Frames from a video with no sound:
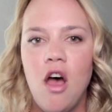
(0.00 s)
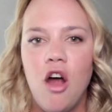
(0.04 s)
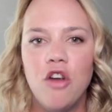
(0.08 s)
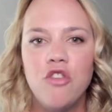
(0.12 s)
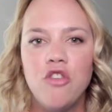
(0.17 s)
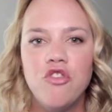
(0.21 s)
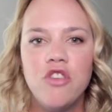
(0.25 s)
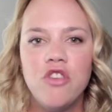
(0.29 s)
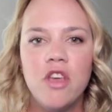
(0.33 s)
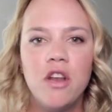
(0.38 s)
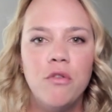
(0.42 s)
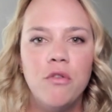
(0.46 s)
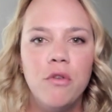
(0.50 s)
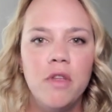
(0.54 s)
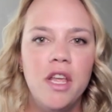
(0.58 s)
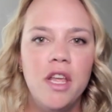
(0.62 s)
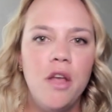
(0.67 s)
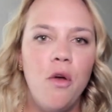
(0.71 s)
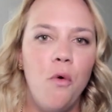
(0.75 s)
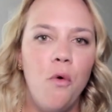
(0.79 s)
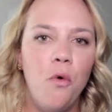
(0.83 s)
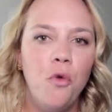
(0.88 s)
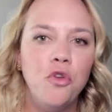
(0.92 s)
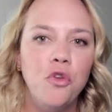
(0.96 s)
are generally
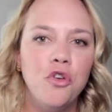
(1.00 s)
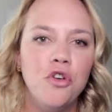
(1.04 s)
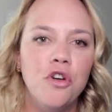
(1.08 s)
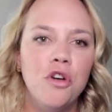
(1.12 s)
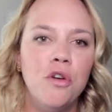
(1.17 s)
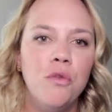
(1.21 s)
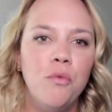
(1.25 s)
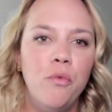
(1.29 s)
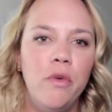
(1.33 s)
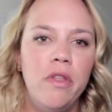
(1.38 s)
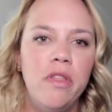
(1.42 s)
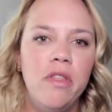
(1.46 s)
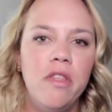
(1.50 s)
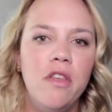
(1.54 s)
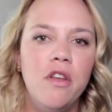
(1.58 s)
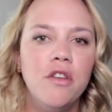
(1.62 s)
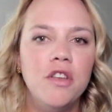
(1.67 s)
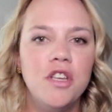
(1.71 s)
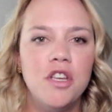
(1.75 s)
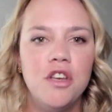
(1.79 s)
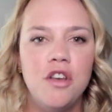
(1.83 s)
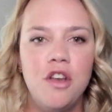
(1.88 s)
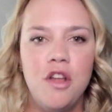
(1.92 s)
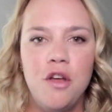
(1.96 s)
older with little
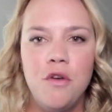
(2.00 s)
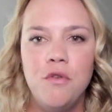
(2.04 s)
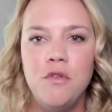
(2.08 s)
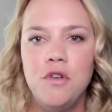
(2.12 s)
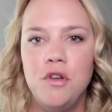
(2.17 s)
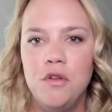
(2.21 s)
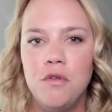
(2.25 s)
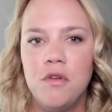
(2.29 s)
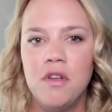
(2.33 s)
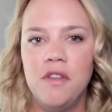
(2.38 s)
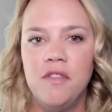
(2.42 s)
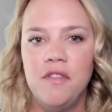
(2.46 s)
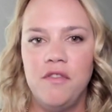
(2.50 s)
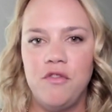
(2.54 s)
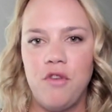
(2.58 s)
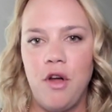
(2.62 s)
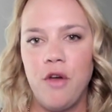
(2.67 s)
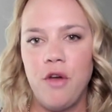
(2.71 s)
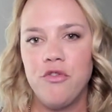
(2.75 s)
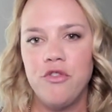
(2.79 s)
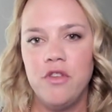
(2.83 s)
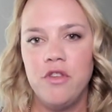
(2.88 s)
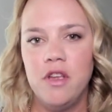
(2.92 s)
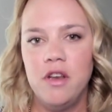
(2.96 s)
to no new
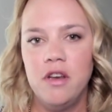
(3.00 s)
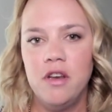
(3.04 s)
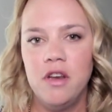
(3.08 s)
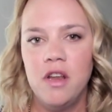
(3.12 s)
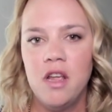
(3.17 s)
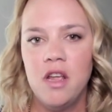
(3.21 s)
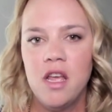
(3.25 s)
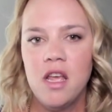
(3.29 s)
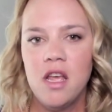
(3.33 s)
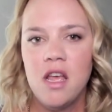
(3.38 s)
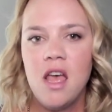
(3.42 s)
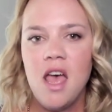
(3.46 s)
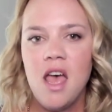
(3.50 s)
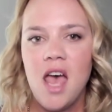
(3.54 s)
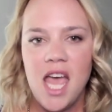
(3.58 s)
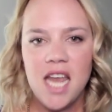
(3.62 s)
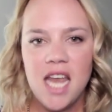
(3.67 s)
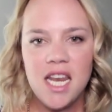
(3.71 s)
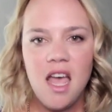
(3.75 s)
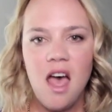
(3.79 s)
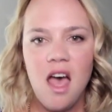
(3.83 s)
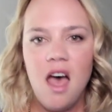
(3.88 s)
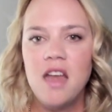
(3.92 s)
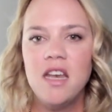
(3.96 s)
construction,
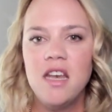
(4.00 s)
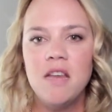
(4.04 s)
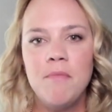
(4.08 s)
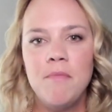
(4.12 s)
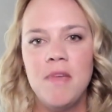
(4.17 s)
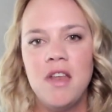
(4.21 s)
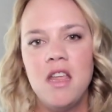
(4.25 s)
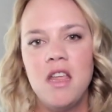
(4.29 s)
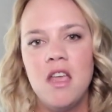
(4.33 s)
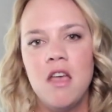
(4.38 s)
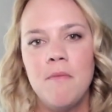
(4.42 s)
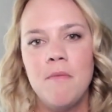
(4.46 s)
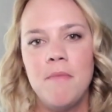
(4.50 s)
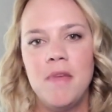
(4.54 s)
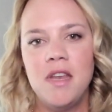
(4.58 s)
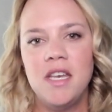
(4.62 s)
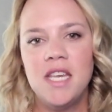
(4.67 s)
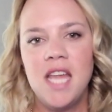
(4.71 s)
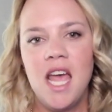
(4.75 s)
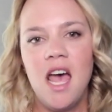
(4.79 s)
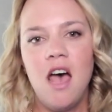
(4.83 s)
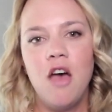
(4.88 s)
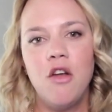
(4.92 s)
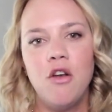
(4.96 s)
and condominium and
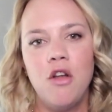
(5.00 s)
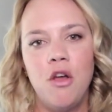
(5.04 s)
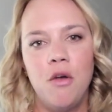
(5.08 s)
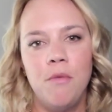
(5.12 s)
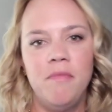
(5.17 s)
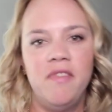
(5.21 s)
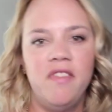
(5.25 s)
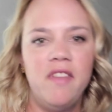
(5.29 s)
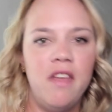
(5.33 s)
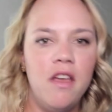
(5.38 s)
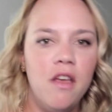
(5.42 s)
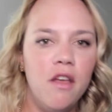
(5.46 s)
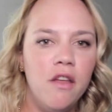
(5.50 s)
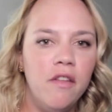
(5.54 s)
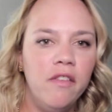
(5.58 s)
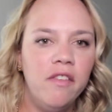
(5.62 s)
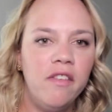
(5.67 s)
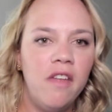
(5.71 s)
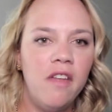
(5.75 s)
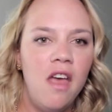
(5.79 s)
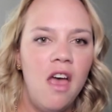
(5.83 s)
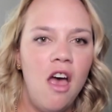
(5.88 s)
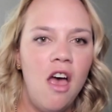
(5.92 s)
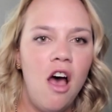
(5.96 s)
townhome
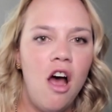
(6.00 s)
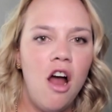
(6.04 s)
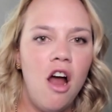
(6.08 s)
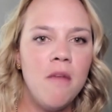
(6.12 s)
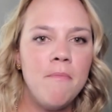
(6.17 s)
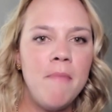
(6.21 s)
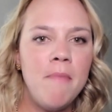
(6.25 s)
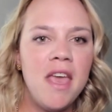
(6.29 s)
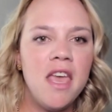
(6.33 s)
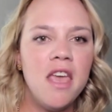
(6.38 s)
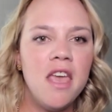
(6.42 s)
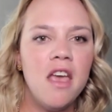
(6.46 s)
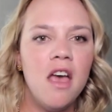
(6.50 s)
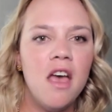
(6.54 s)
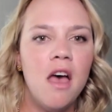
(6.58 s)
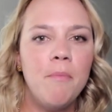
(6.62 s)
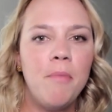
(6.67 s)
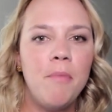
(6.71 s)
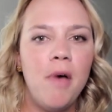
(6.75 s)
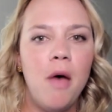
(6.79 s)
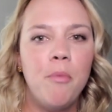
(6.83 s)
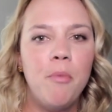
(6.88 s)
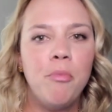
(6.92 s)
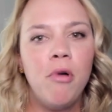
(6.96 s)
sales are making
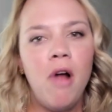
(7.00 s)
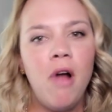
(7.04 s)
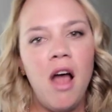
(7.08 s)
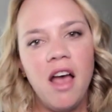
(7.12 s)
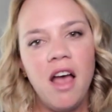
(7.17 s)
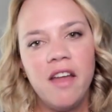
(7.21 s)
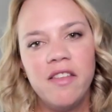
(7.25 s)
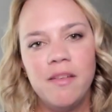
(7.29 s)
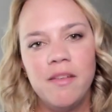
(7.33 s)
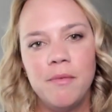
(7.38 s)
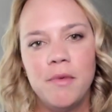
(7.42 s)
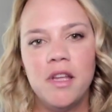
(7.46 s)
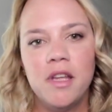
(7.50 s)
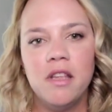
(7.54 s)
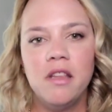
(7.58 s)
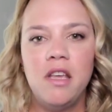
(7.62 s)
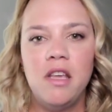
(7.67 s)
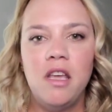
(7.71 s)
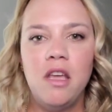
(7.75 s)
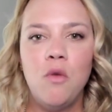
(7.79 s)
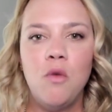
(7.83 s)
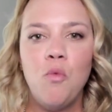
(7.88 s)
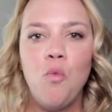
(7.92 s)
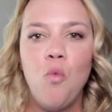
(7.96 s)
up
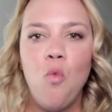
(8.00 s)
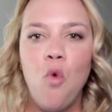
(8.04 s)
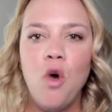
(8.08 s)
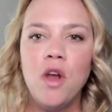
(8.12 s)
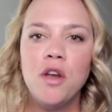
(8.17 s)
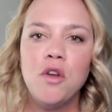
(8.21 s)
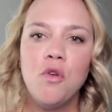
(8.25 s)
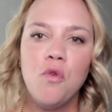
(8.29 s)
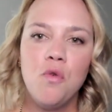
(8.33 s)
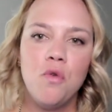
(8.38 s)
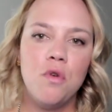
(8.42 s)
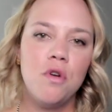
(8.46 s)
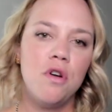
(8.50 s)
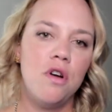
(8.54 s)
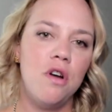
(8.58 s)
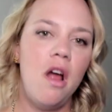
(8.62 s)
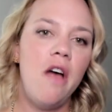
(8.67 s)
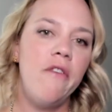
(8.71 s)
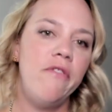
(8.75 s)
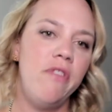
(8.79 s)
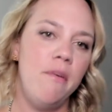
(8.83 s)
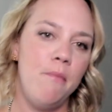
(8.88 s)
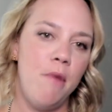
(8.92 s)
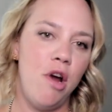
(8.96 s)
approximately 1/4
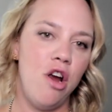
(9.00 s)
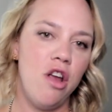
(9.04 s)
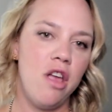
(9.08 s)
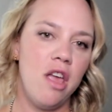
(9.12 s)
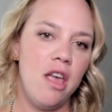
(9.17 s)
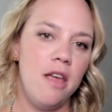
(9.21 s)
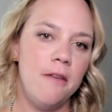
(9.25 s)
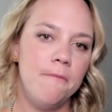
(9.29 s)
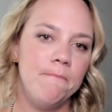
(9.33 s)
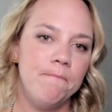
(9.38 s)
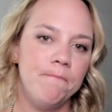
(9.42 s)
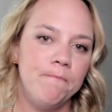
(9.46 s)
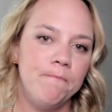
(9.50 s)
of the market.